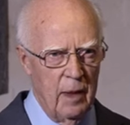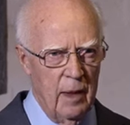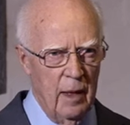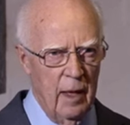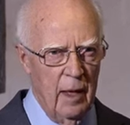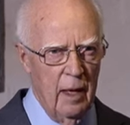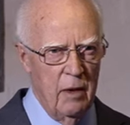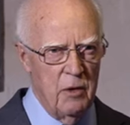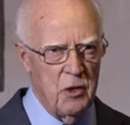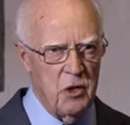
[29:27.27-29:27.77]

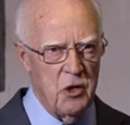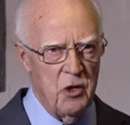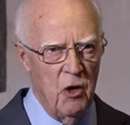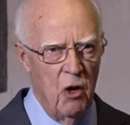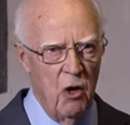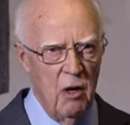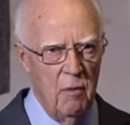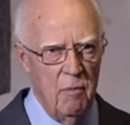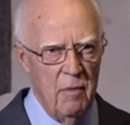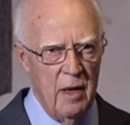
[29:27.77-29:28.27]
How
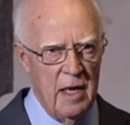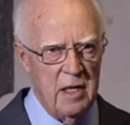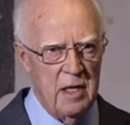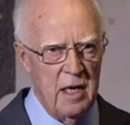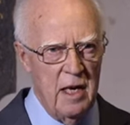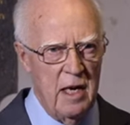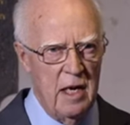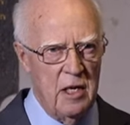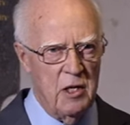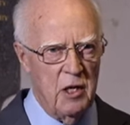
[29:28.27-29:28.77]
solemn that
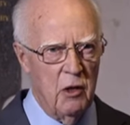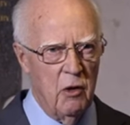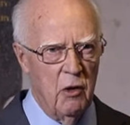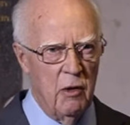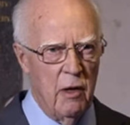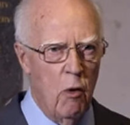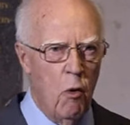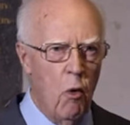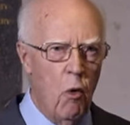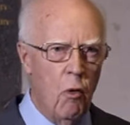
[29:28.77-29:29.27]
is, that
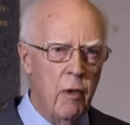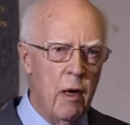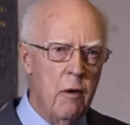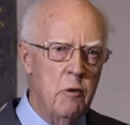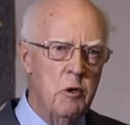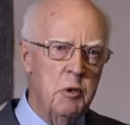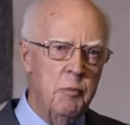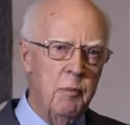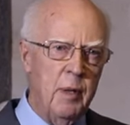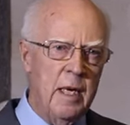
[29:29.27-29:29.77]
all
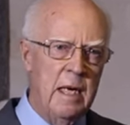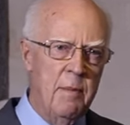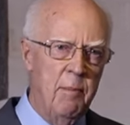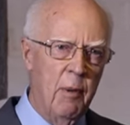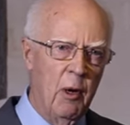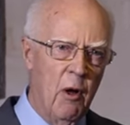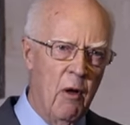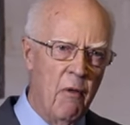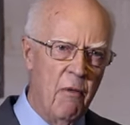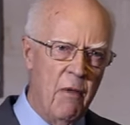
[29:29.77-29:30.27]
those
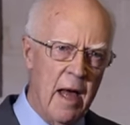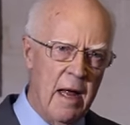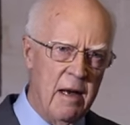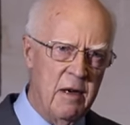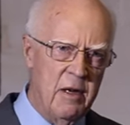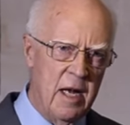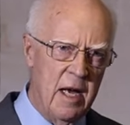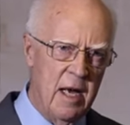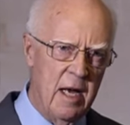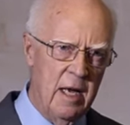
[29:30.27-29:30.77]
people on
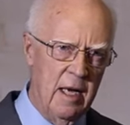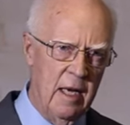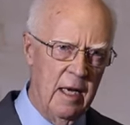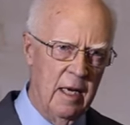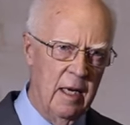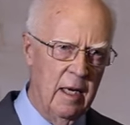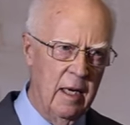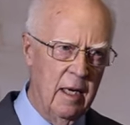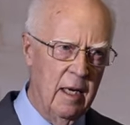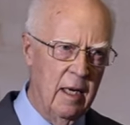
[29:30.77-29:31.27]
that day
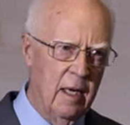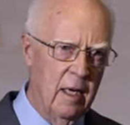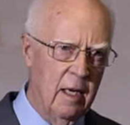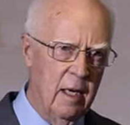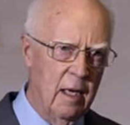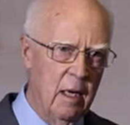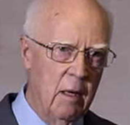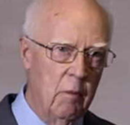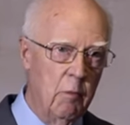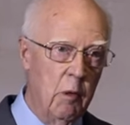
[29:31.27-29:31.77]

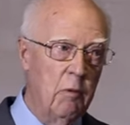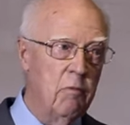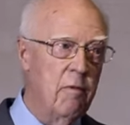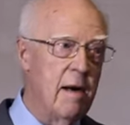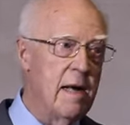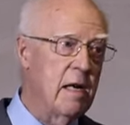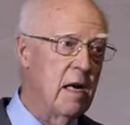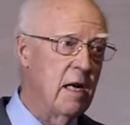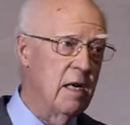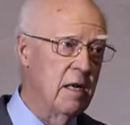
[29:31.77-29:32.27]
will
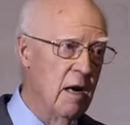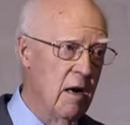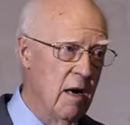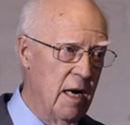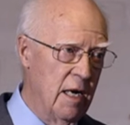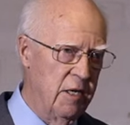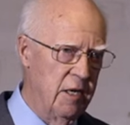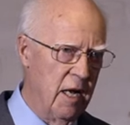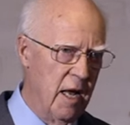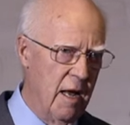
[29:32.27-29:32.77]

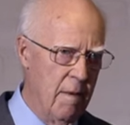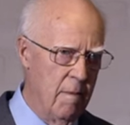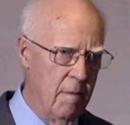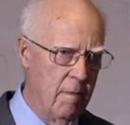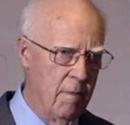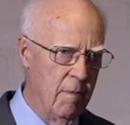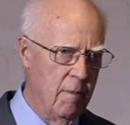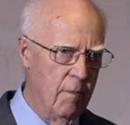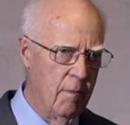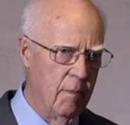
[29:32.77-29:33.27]
recognize him
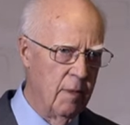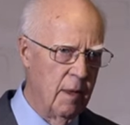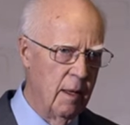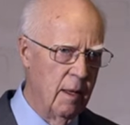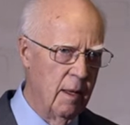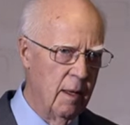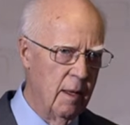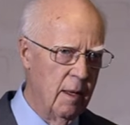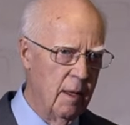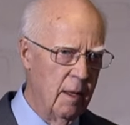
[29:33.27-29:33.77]

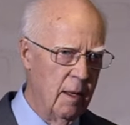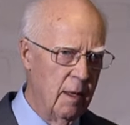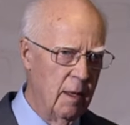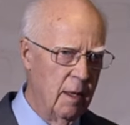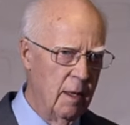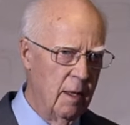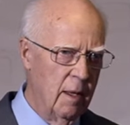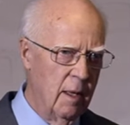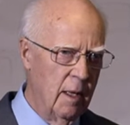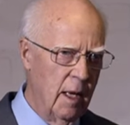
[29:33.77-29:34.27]

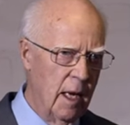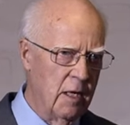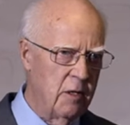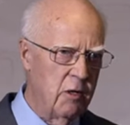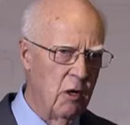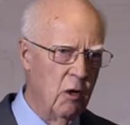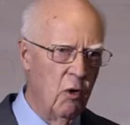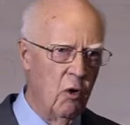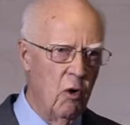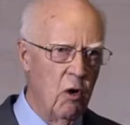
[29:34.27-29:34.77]
as
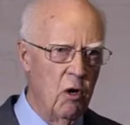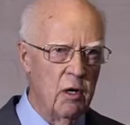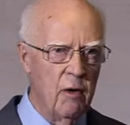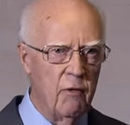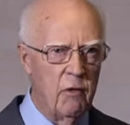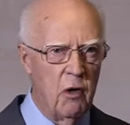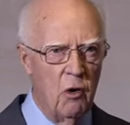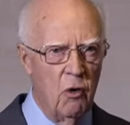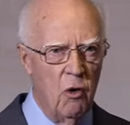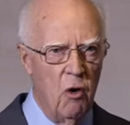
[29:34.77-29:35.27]
the Lord
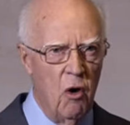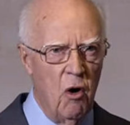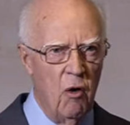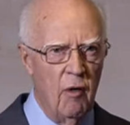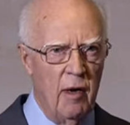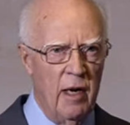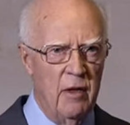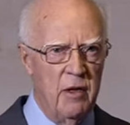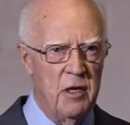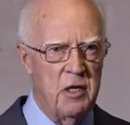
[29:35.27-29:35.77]
of
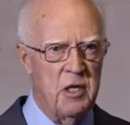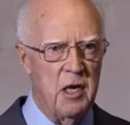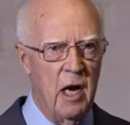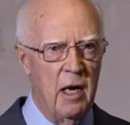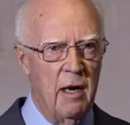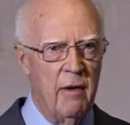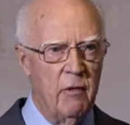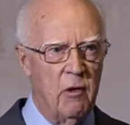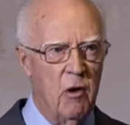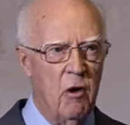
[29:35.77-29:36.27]
glory and the
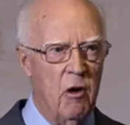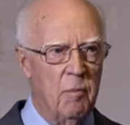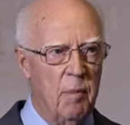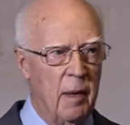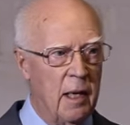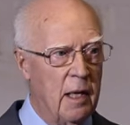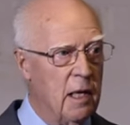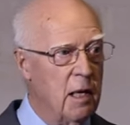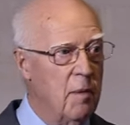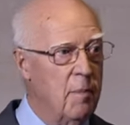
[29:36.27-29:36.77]
Son of God,
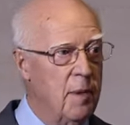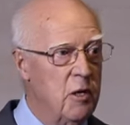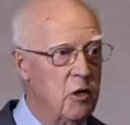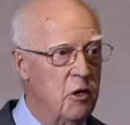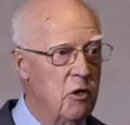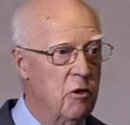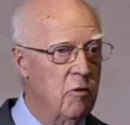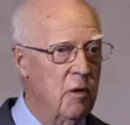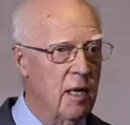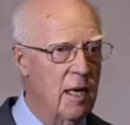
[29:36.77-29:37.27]
but it'll be
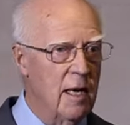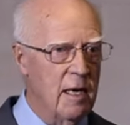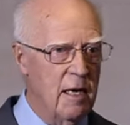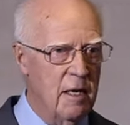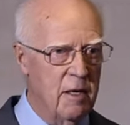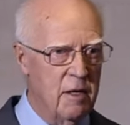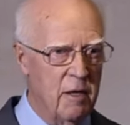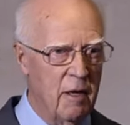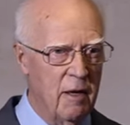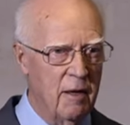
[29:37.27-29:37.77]
too
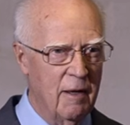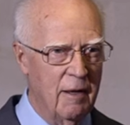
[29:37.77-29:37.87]
late.